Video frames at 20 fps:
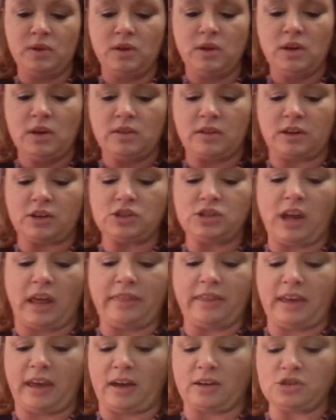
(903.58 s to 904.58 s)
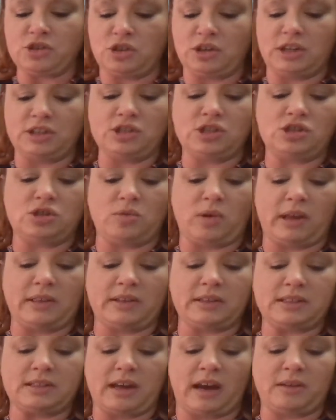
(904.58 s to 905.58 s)
There's nothing else you need to do on
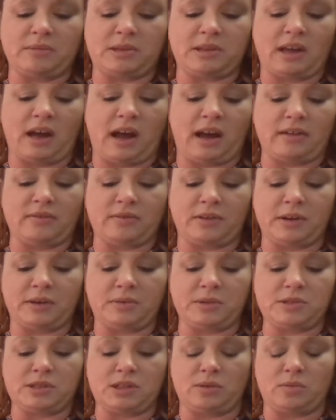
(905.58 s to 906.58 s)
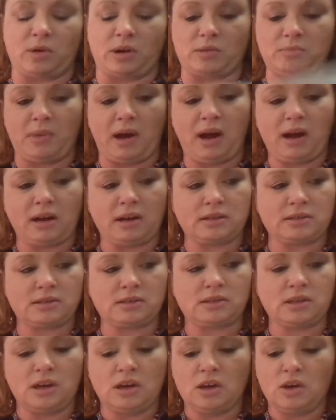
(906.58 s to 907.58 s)
this side with the high frequency word
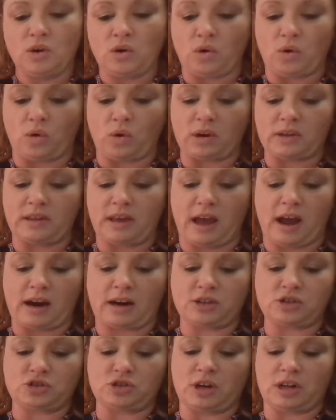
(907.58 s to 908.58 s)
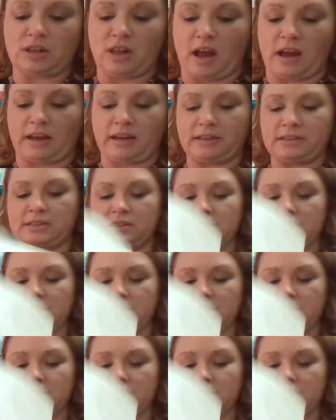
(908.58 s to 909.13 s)
box or the extra lines.